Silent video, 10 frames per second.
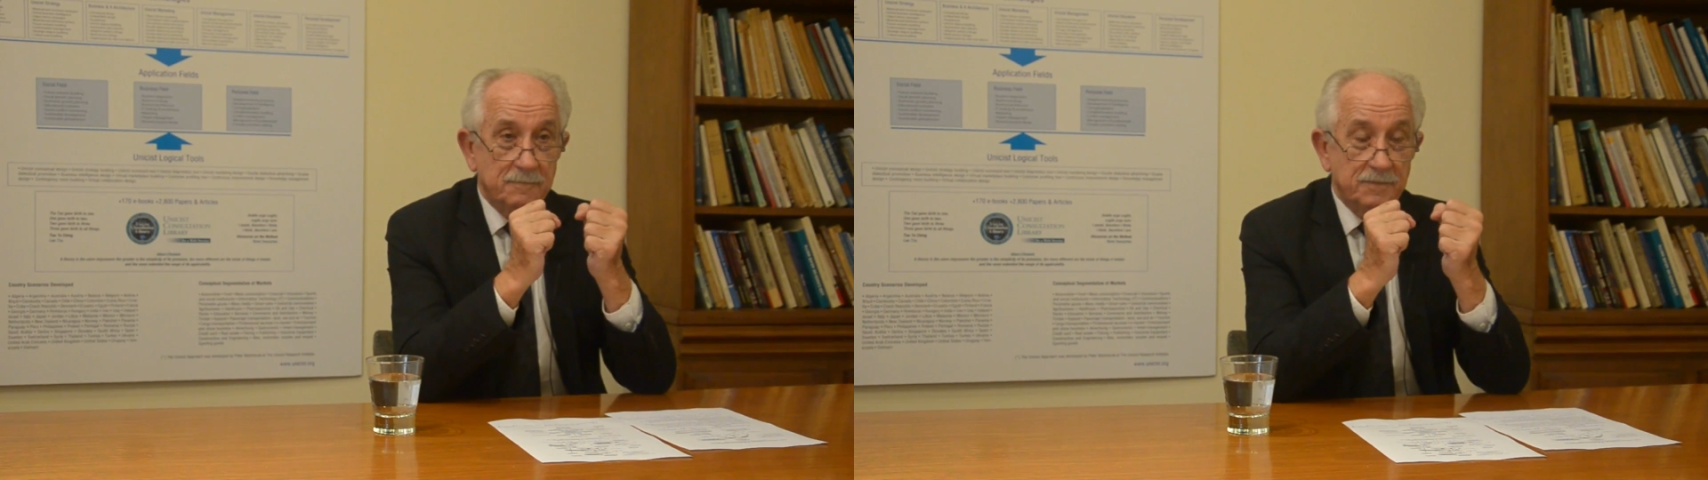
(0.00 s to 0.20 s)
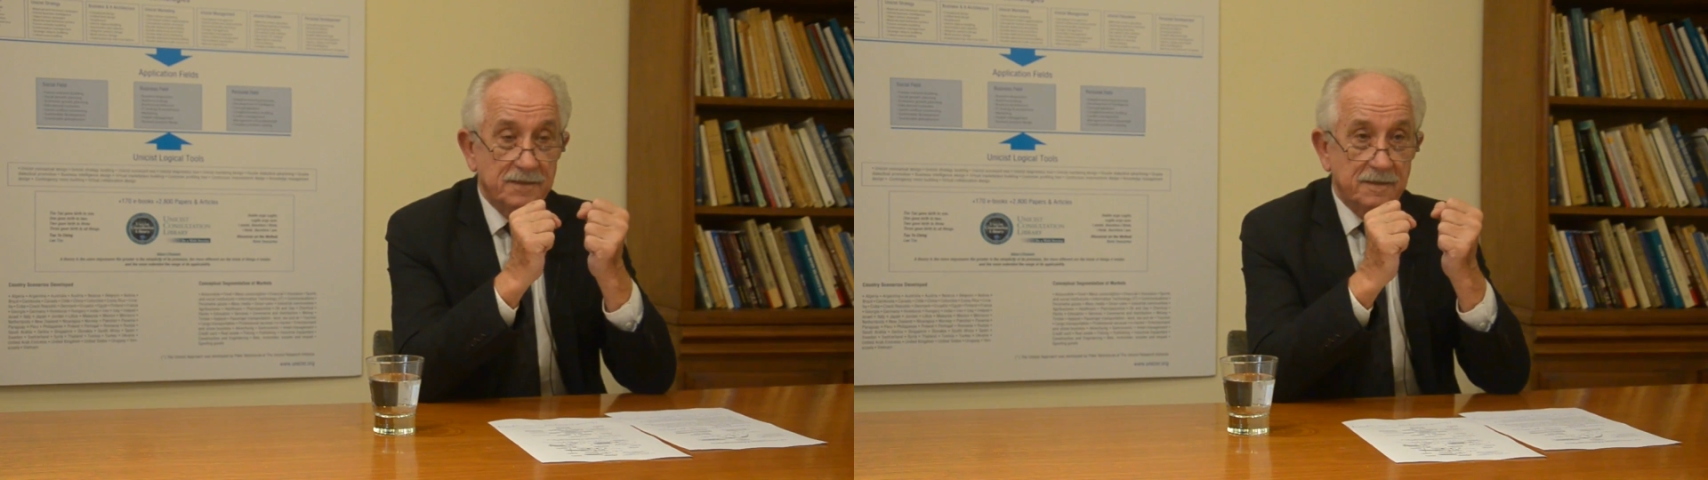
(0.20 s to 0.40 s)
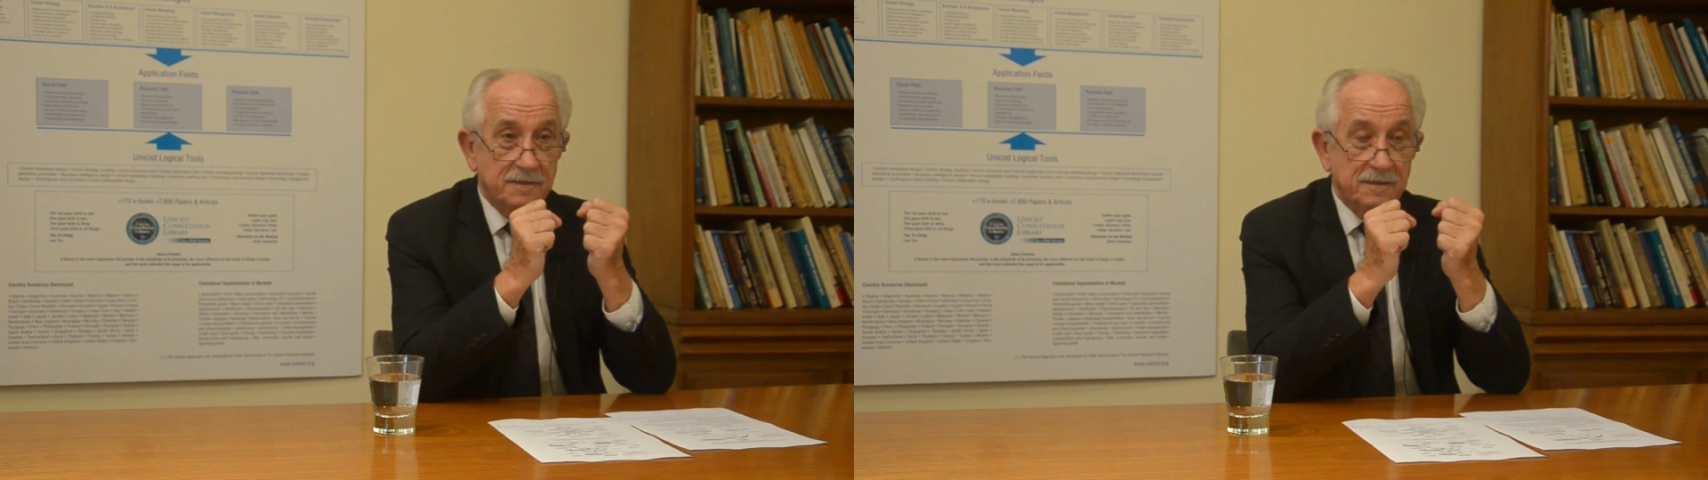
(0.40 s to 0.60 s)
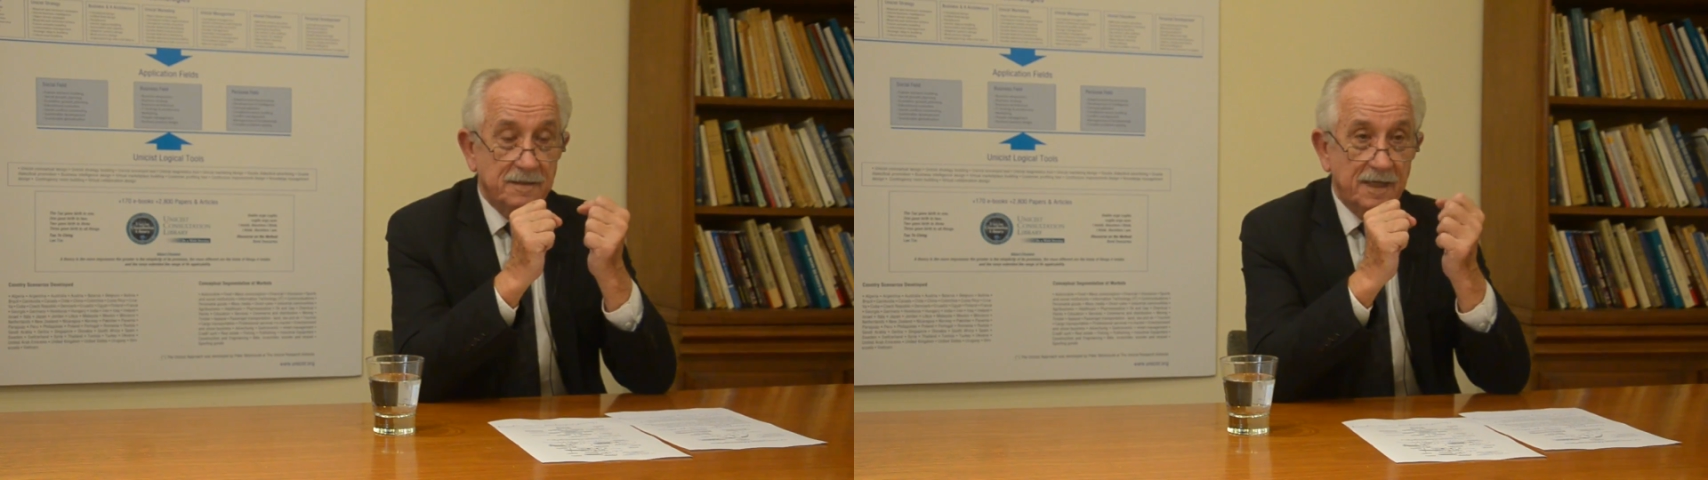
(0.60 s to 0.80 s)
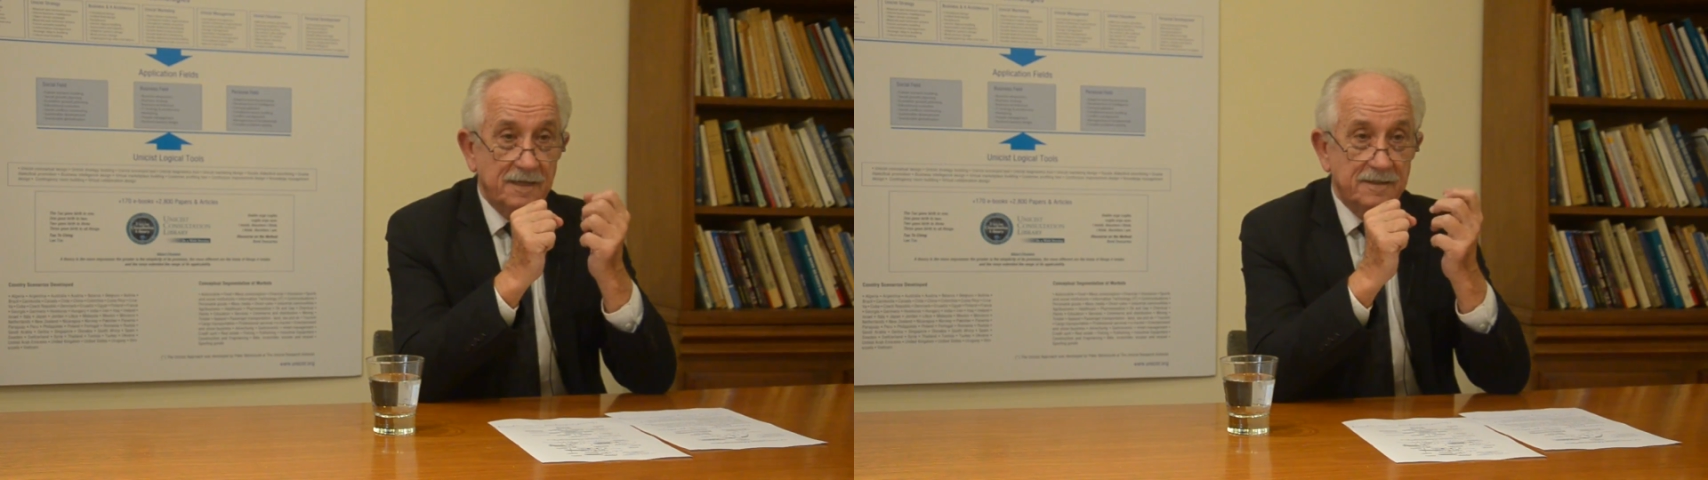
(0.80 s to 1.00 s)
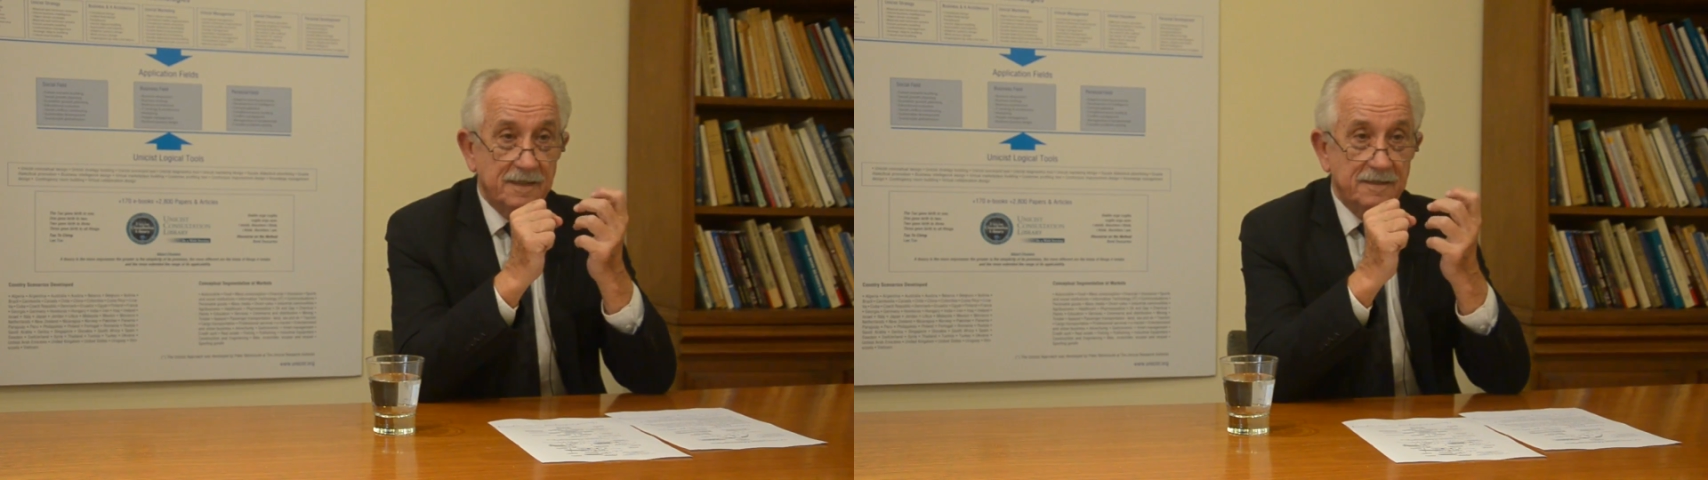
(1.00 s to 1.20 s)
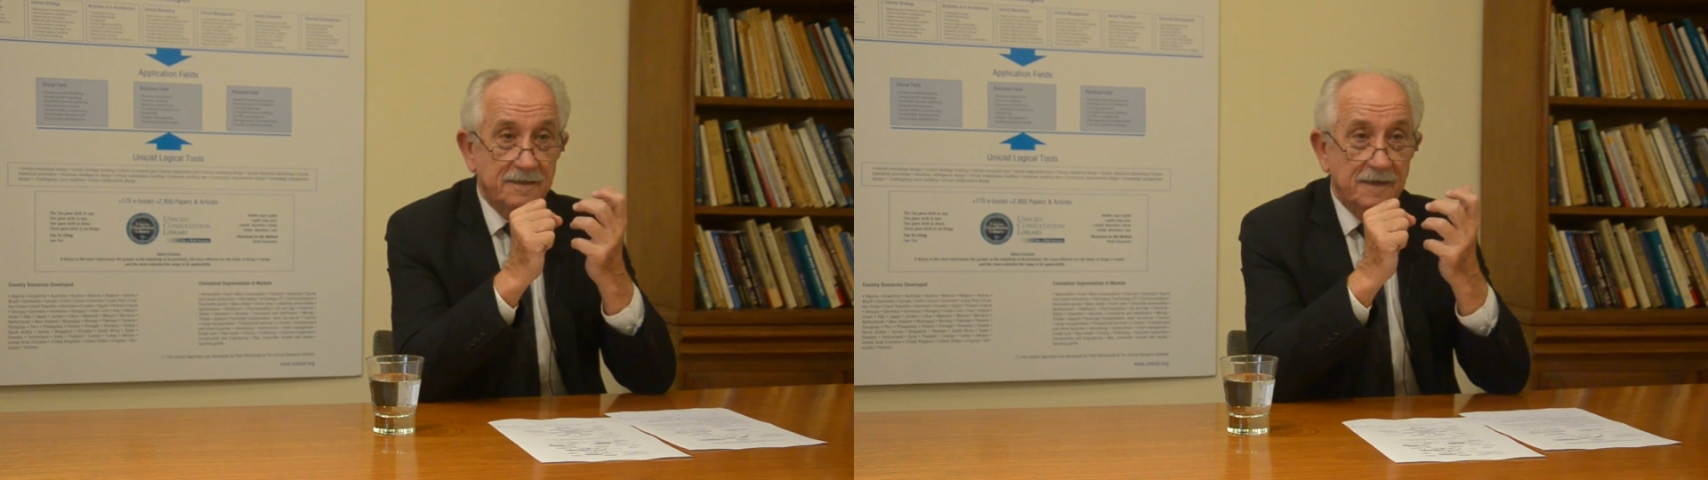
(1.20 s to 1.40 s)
business intelligence